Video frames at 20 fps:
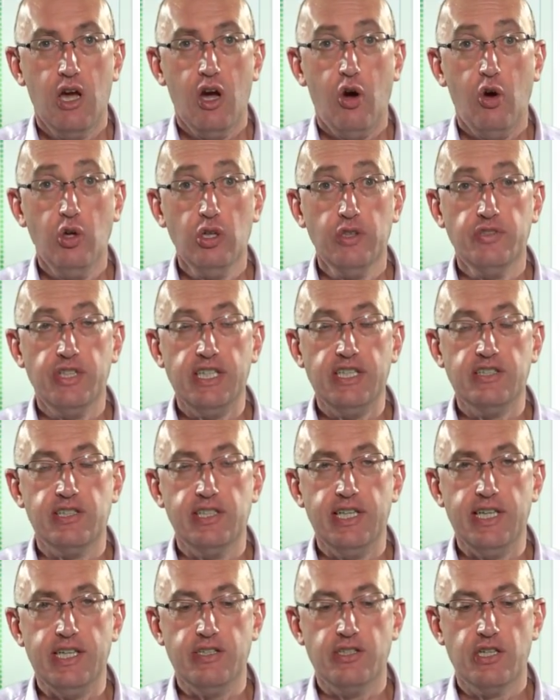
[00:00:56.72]
All of these
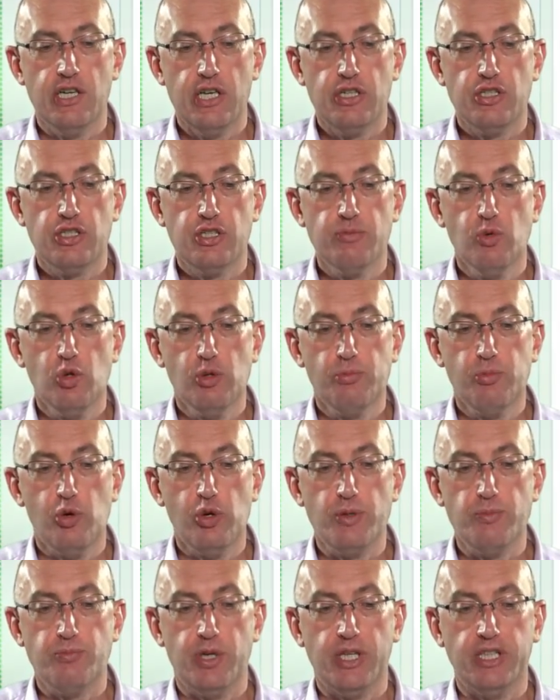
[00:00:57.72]
lead to more
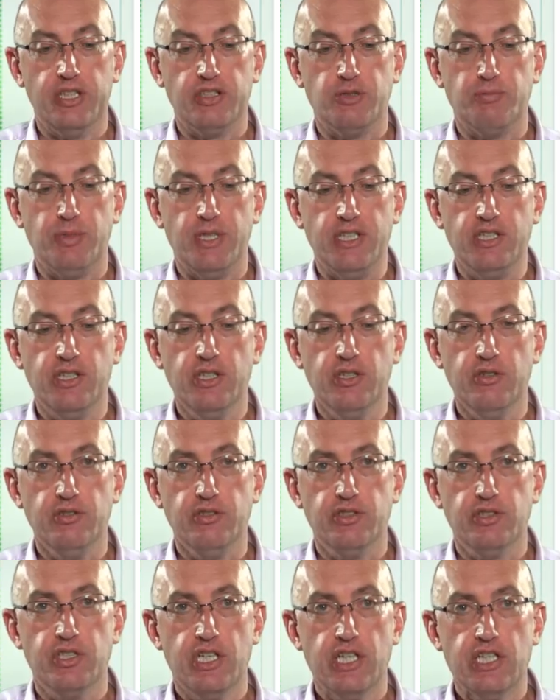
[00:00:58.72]
point products being
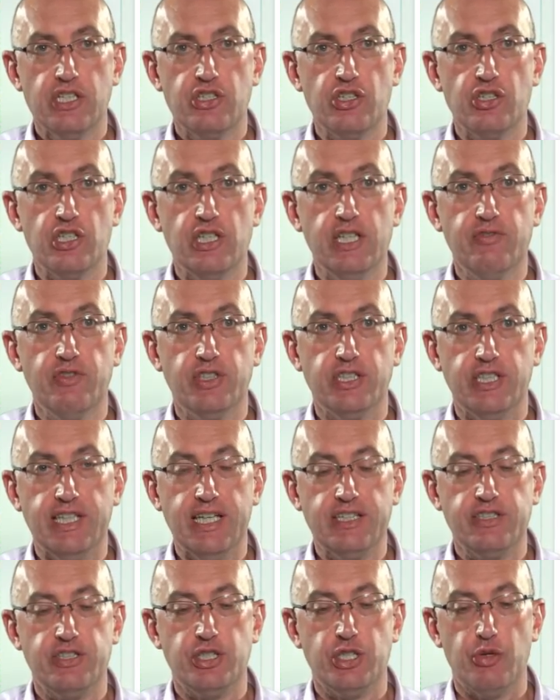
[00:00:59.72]
used to deliver the
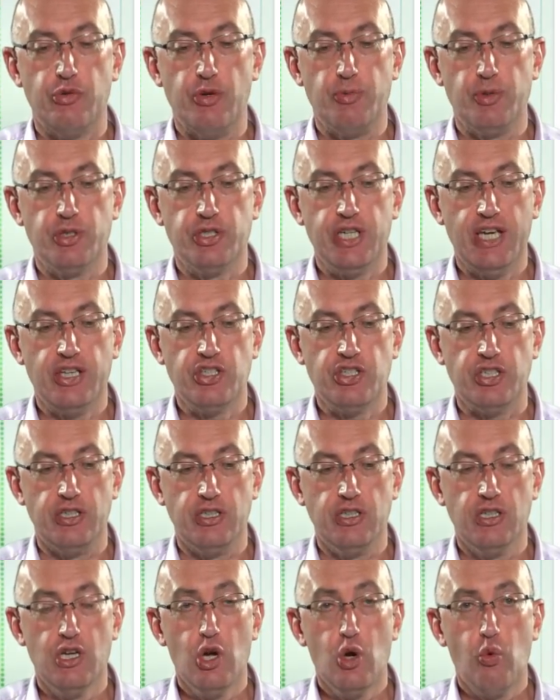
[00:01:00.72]
necessary
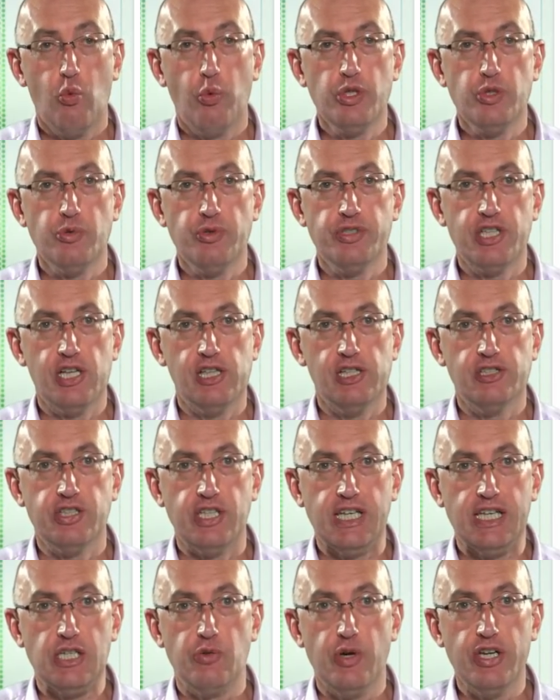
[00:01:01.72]
protection, which results
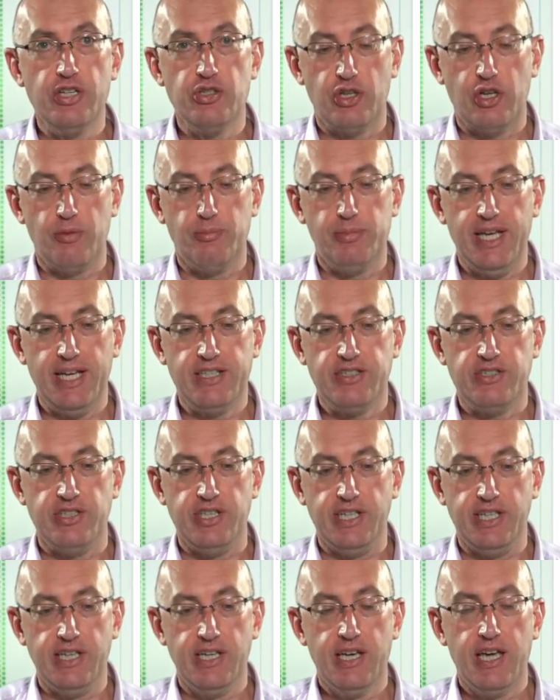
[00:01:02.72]
in greater
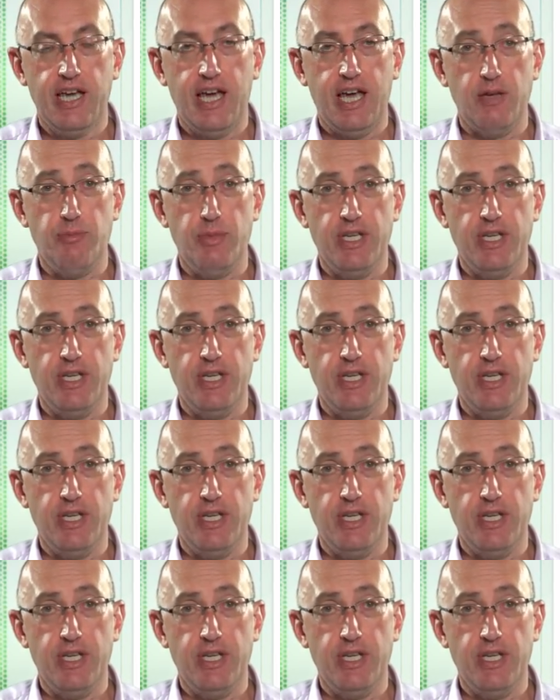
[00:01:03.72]
complexity and